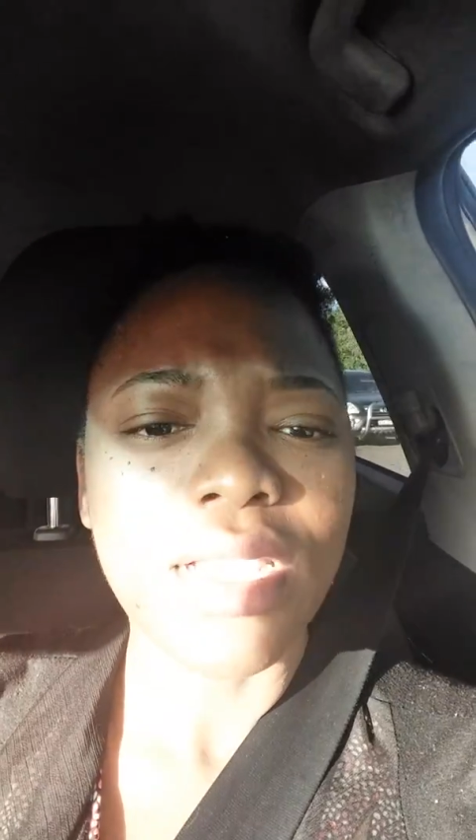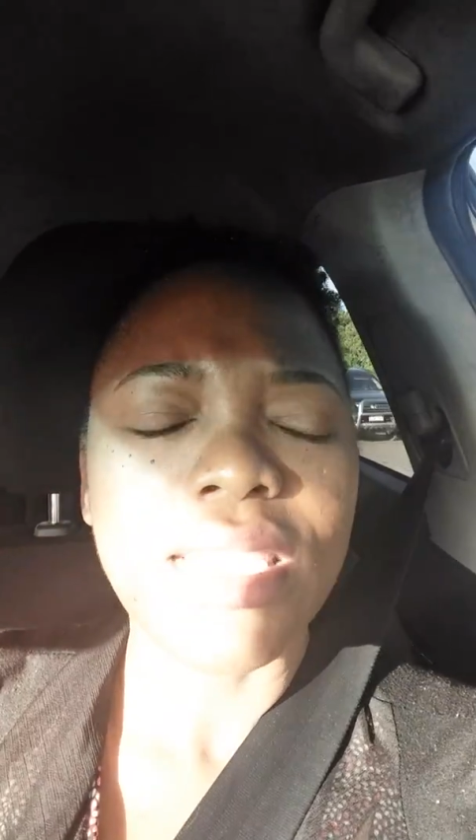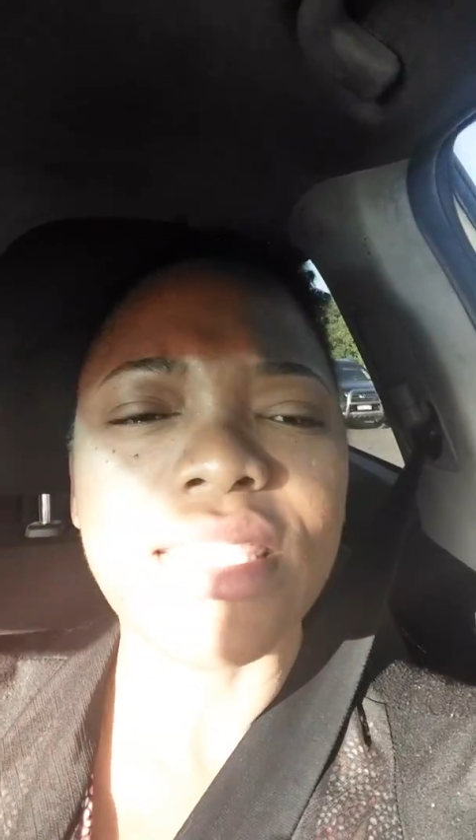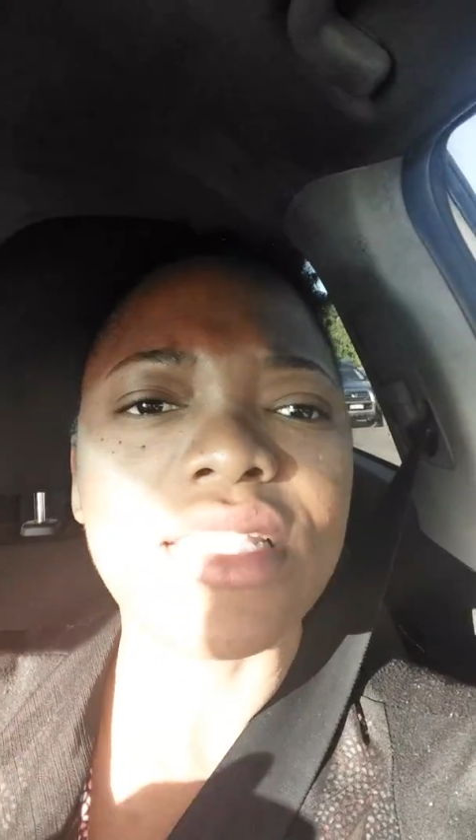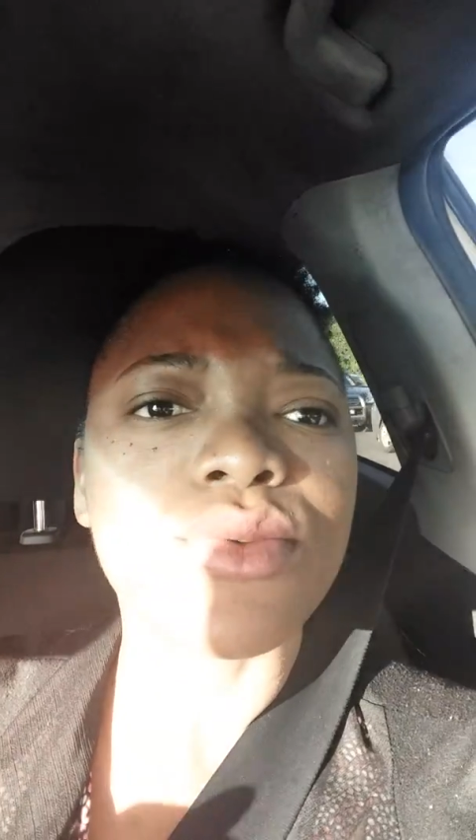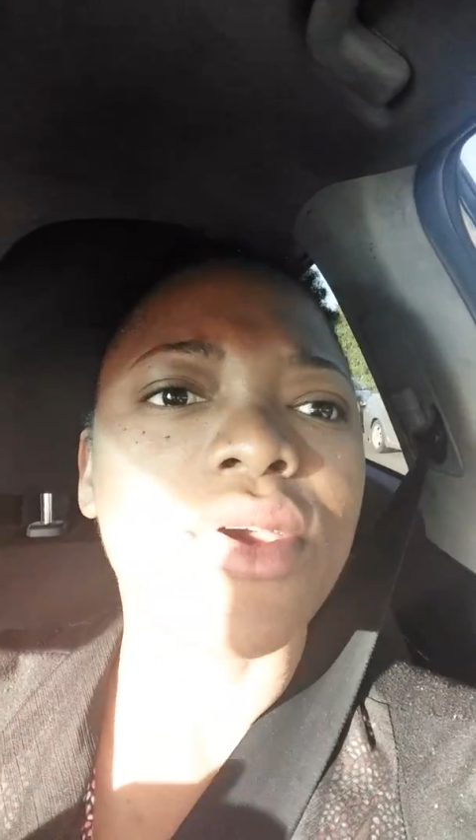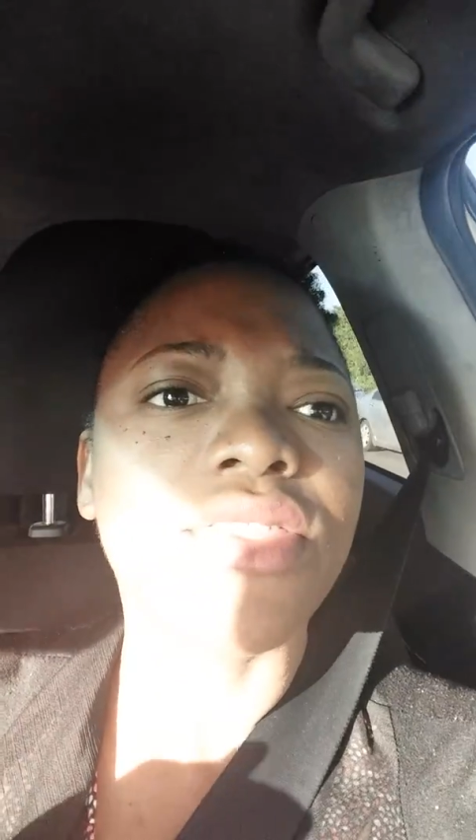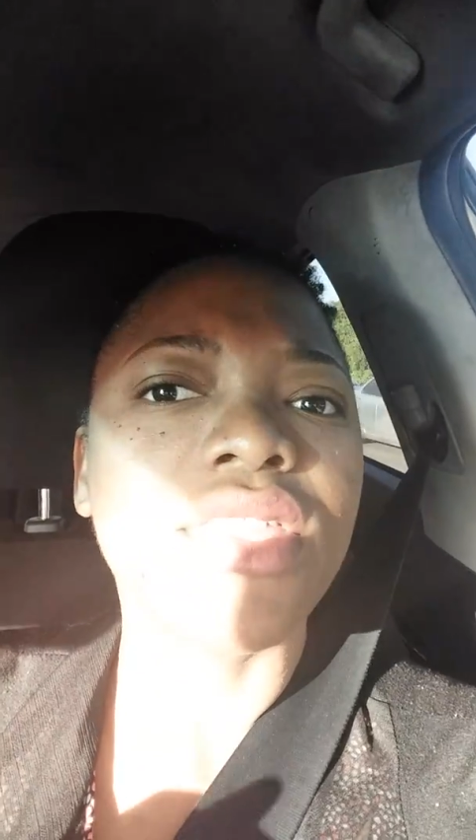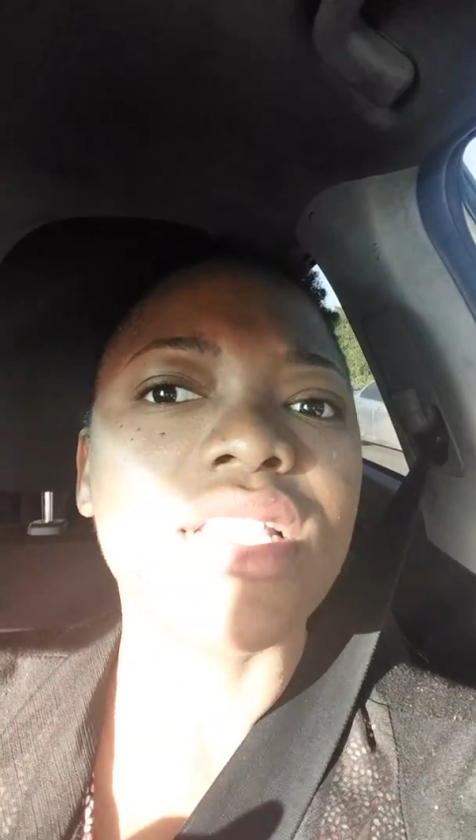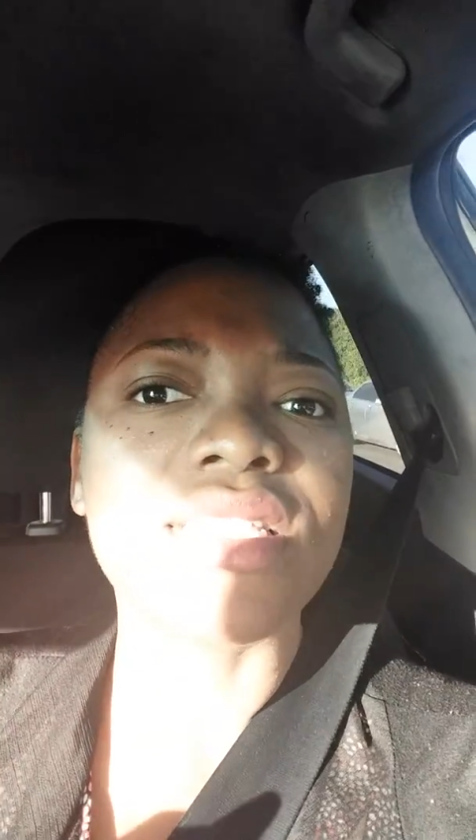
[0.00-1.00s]
these were
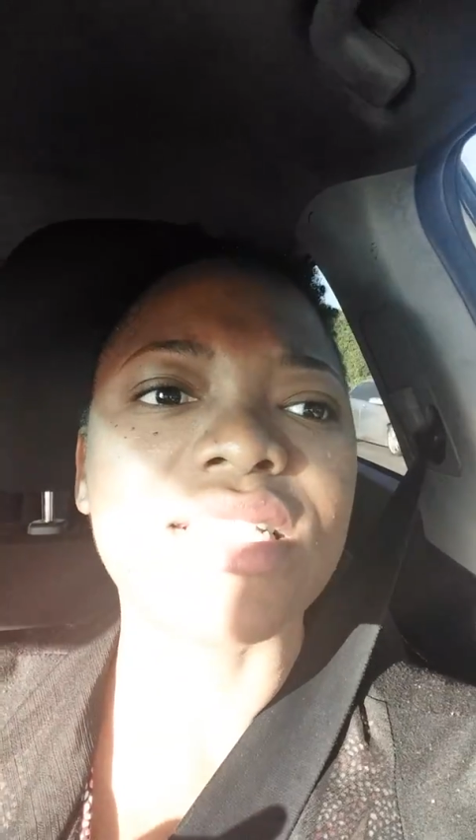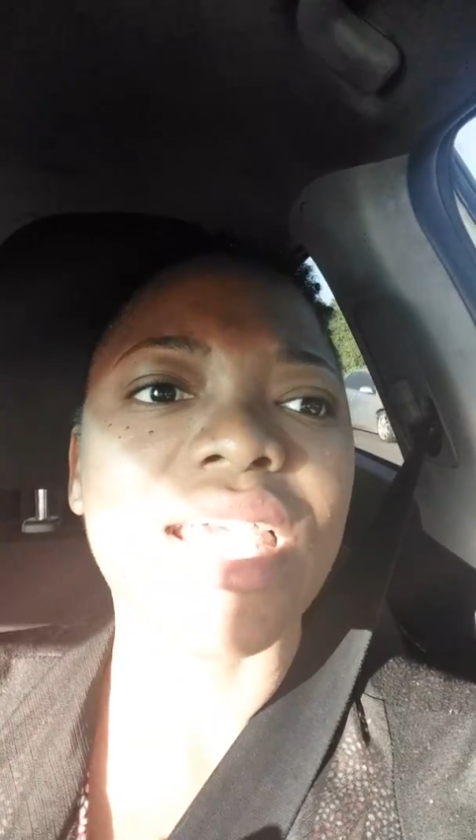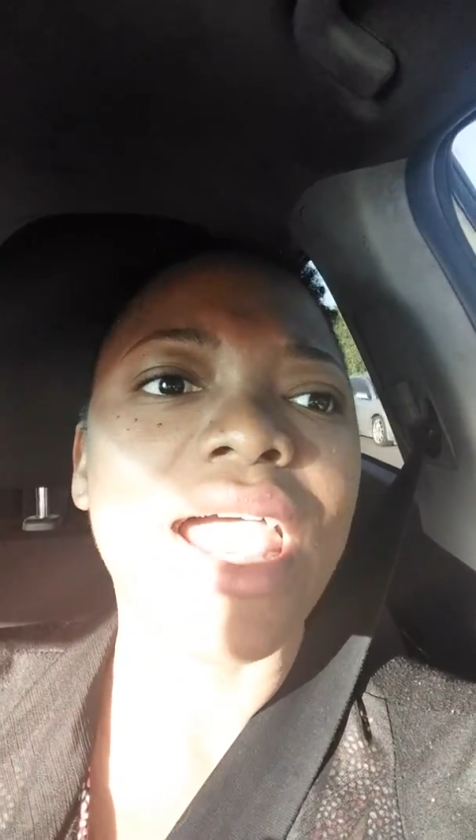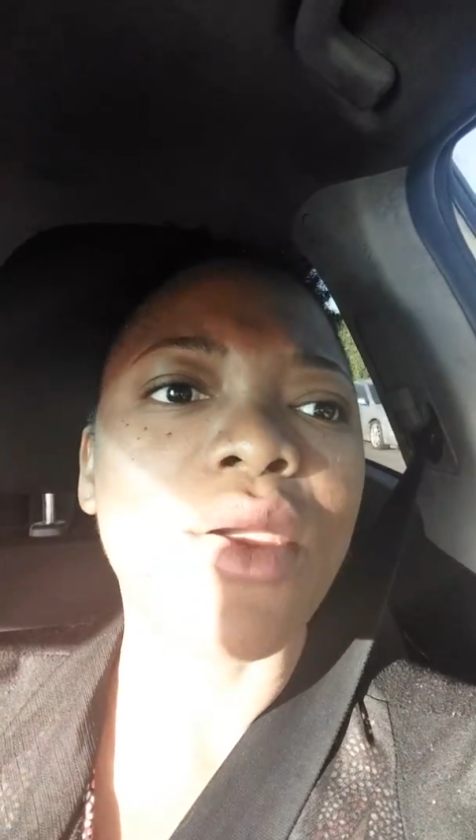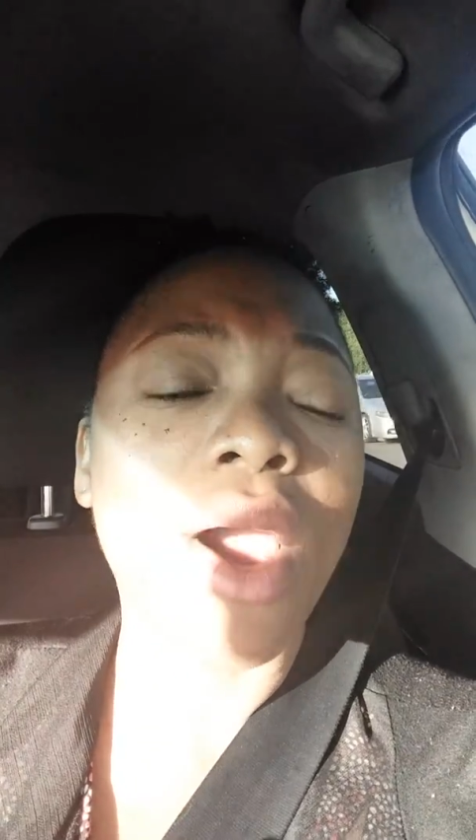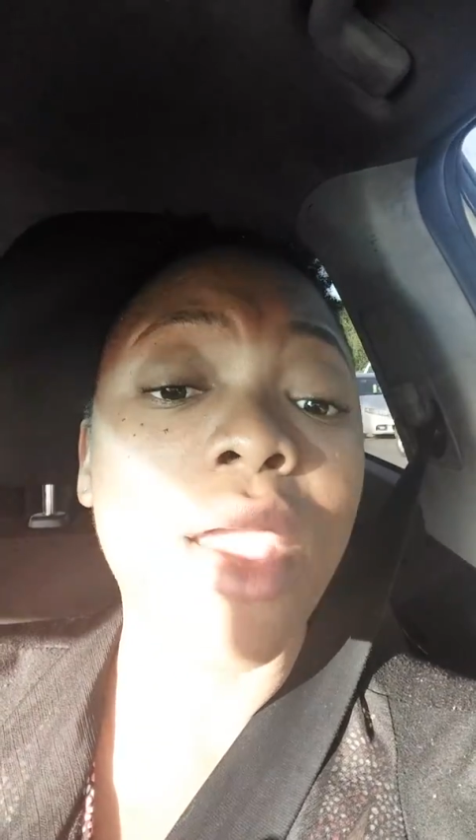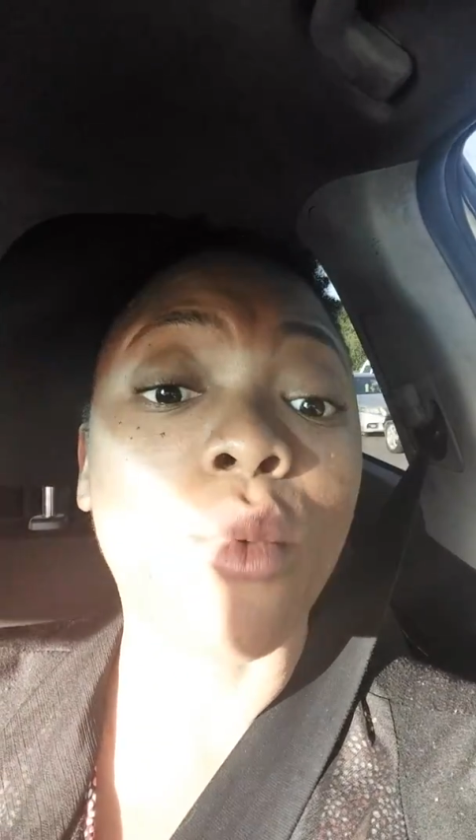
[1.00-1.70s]
things that I